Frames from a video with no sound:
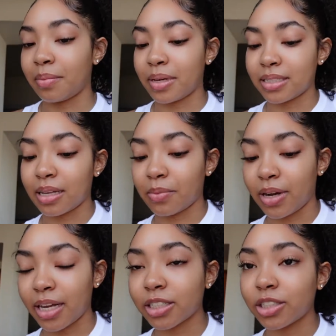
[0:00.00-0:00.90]
gonna take more
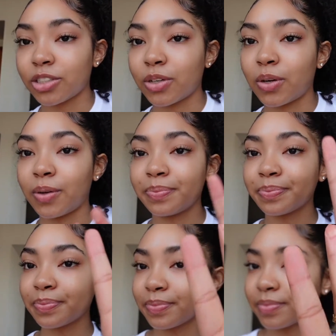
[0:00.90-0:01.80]
edge control
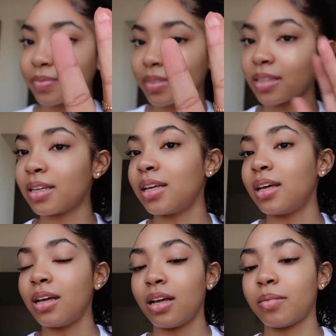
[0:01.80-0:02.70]

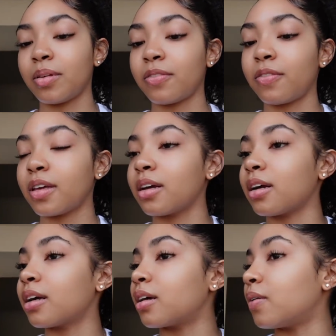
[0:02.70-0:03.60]
on my finger
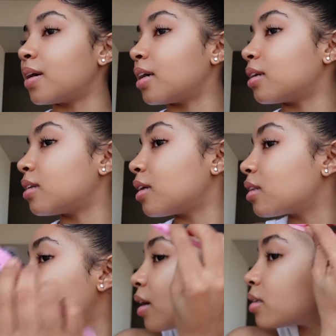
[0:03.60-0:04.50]
and go ahead and lay
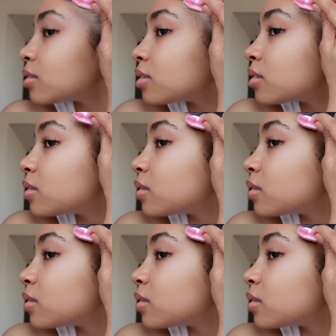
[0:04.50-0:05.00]
the rest.